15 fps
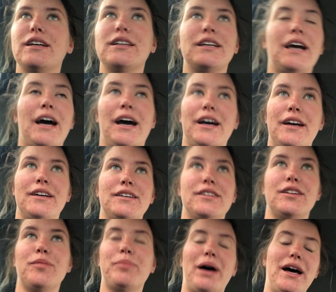yeah,
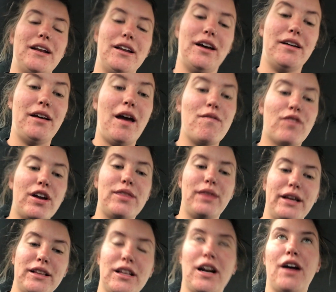but
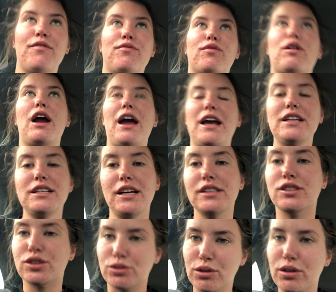everything that I've read
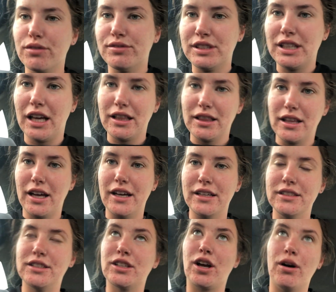has sort of said that
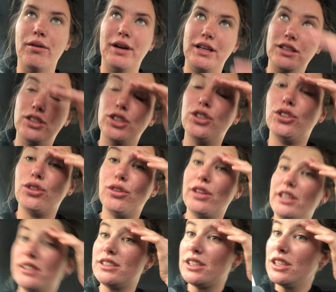it's going to do
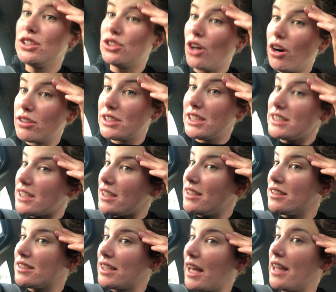this. The doctor
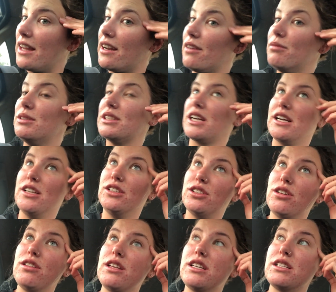didn't say that it was going to
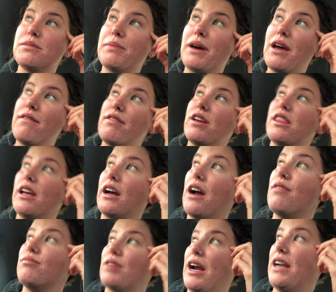do this, but everything I
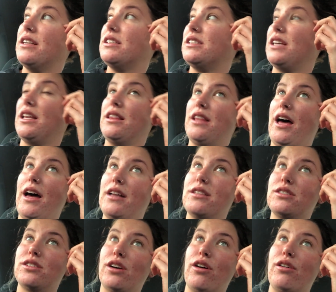read said that,
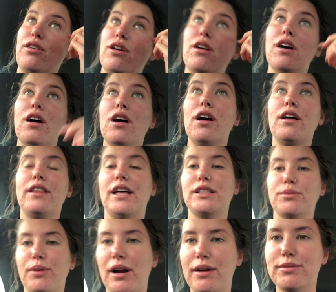so that's
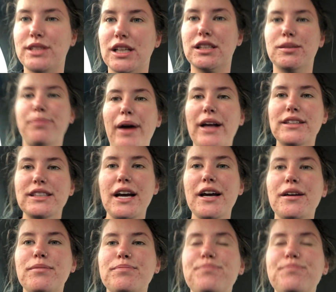what I was expecting.